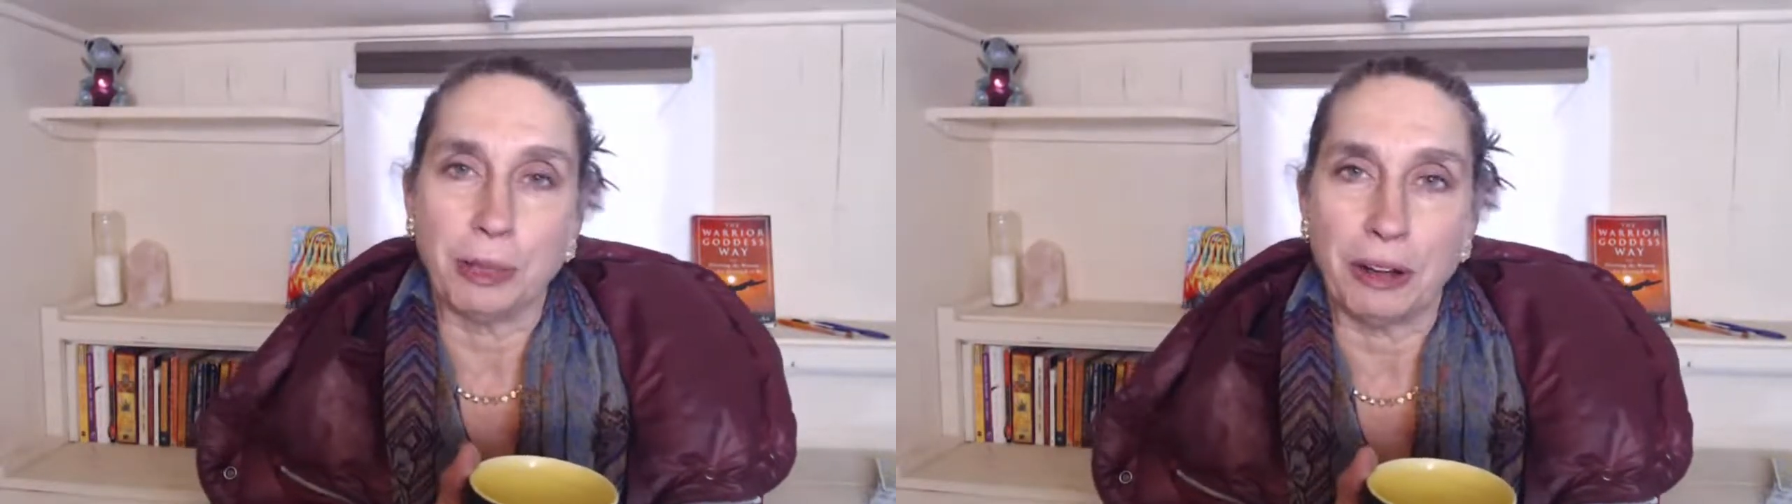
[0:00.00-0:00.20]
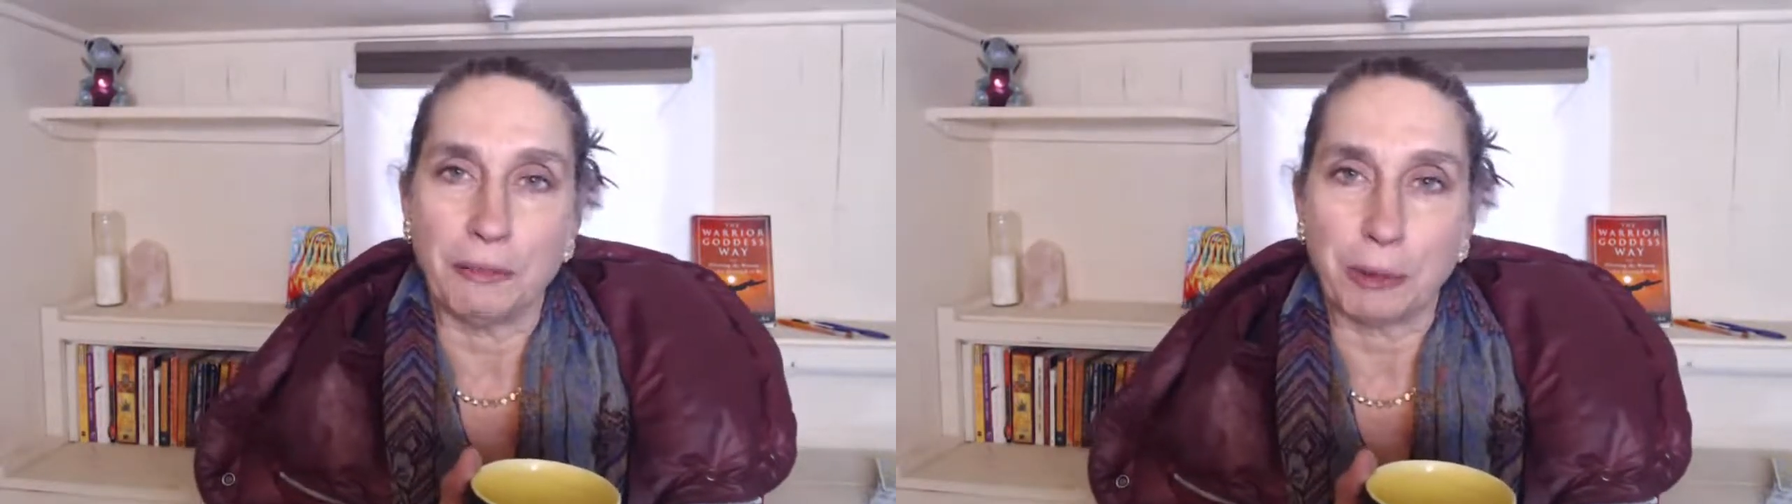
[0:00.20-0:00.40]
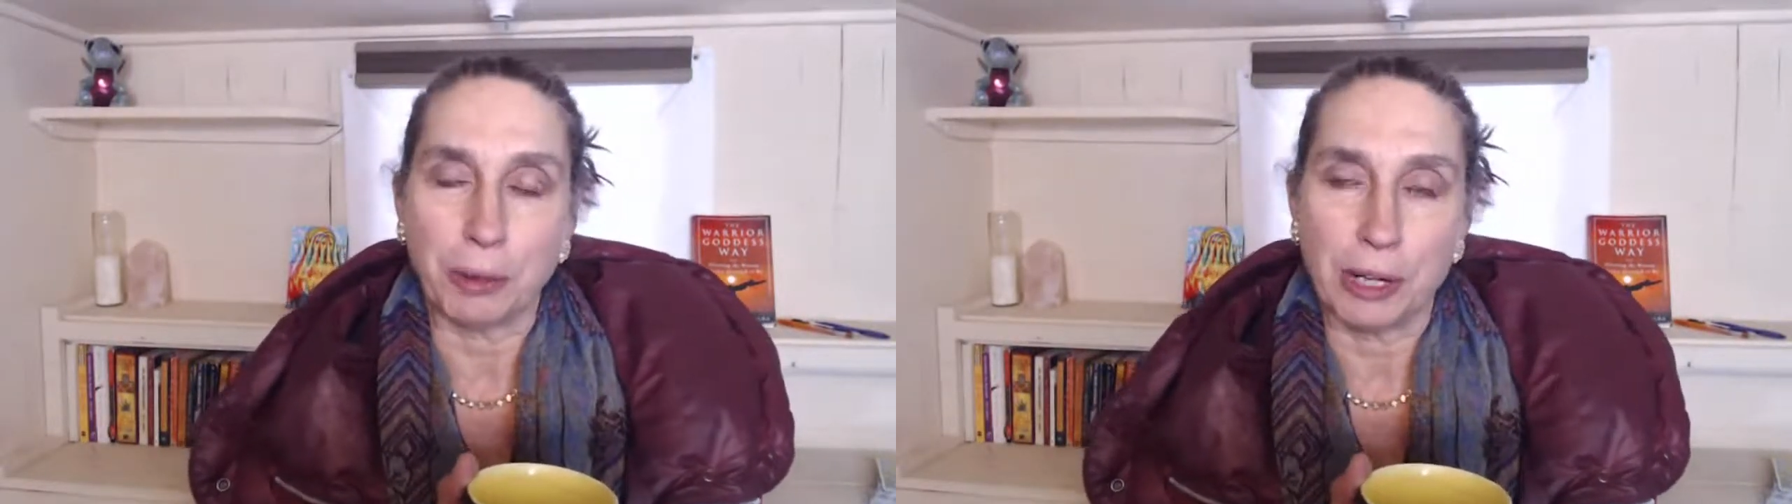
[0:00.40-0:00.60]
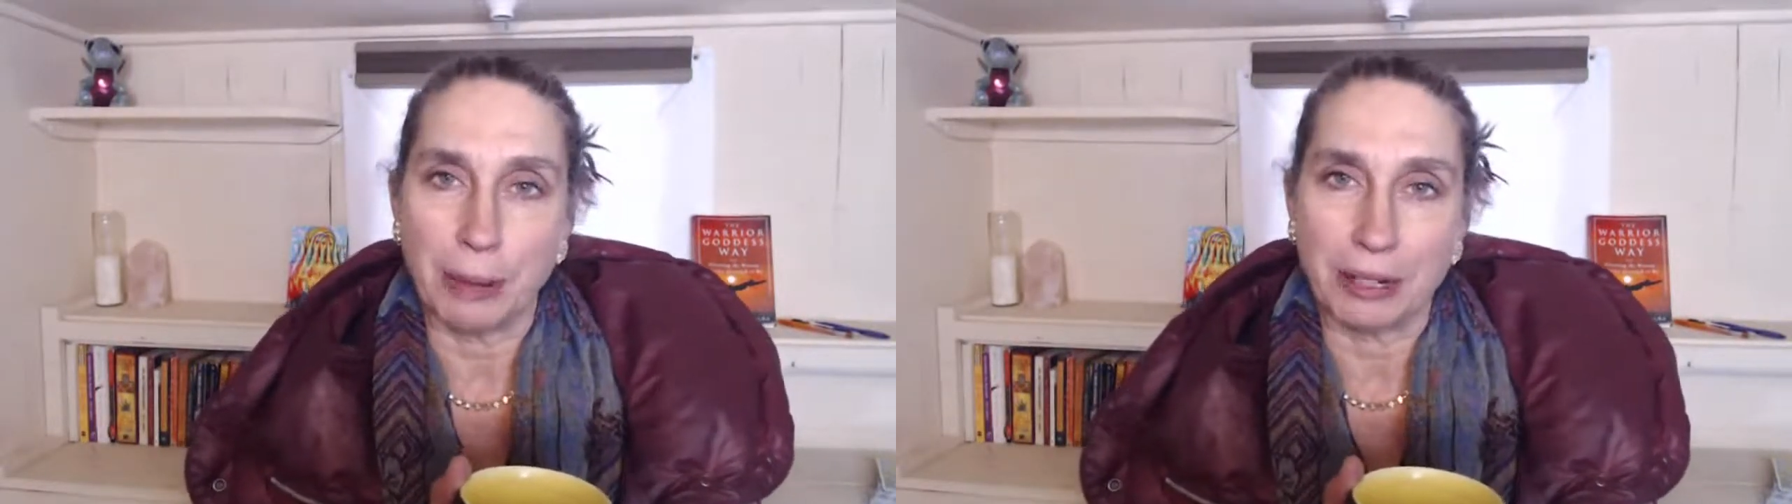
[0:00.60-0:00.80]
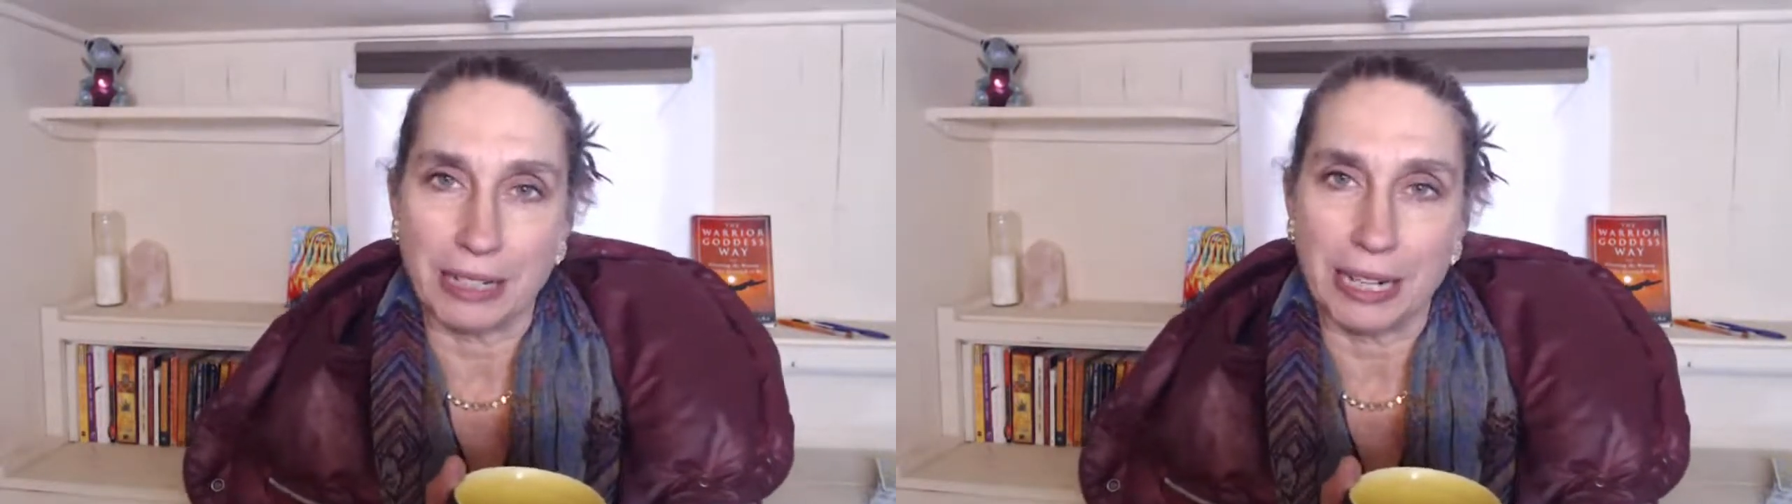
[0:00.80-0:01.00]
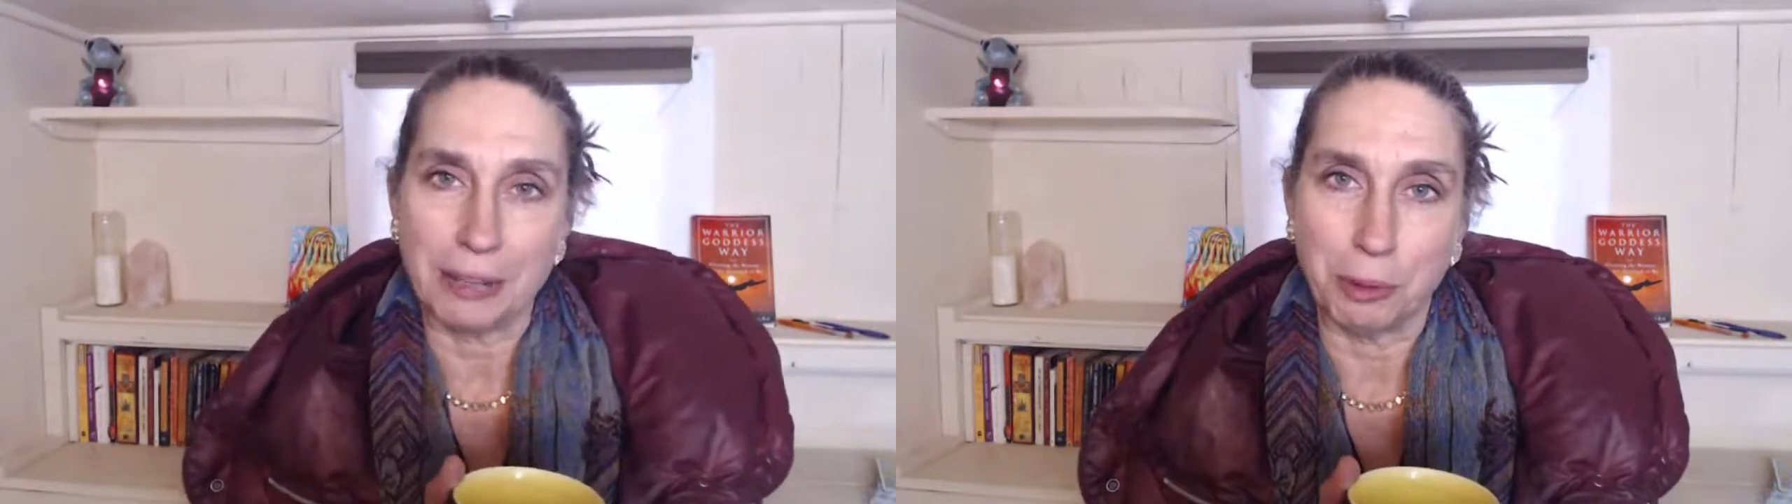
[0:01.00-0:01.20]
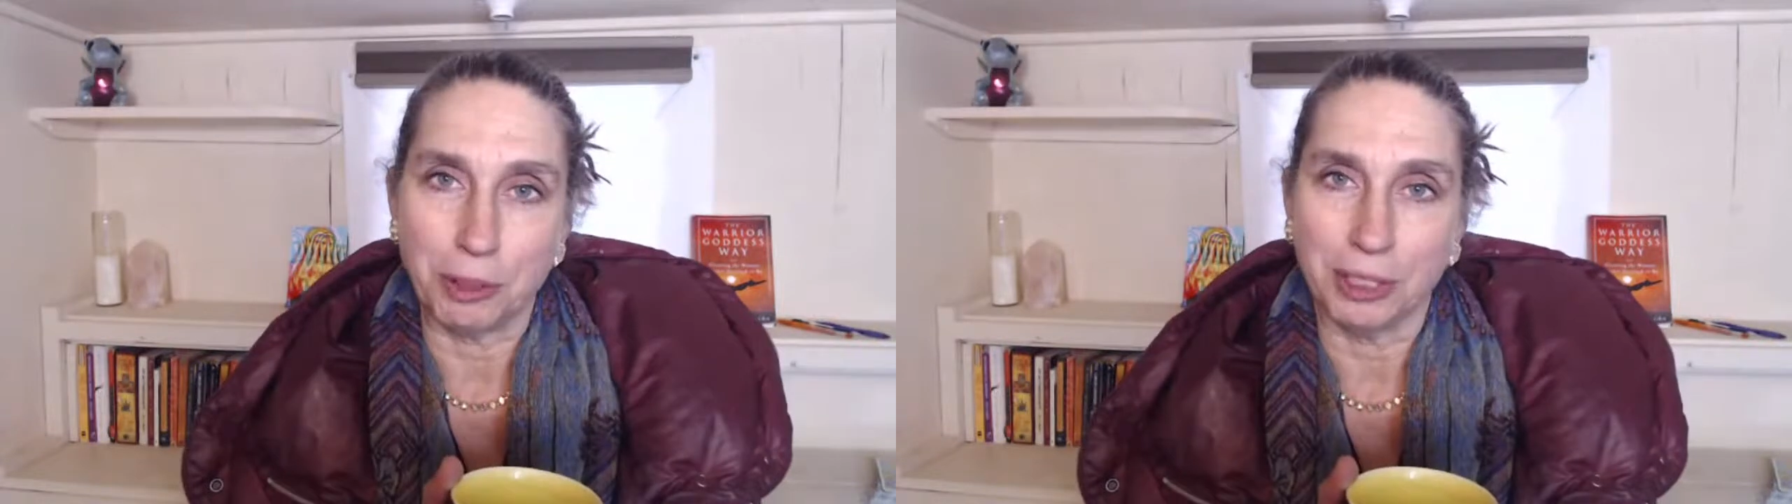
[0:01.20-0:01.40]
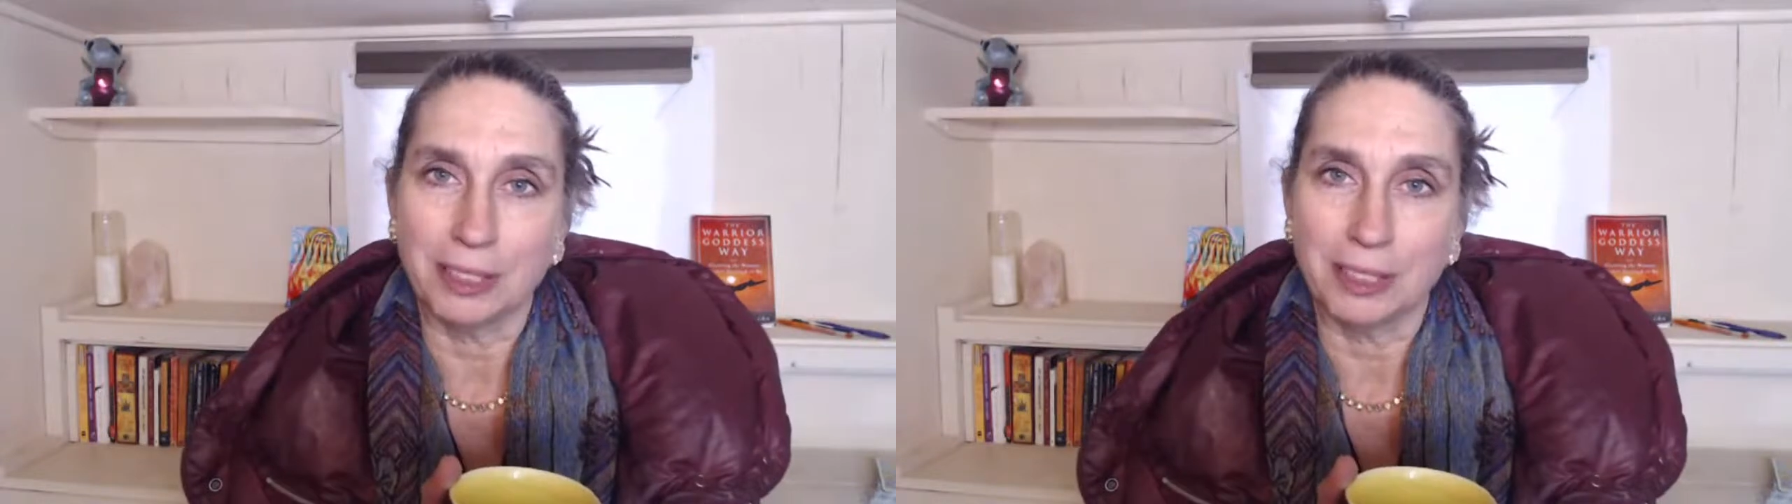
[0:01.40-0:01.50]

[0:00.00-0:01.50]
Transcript: We don't have to worry about it anymore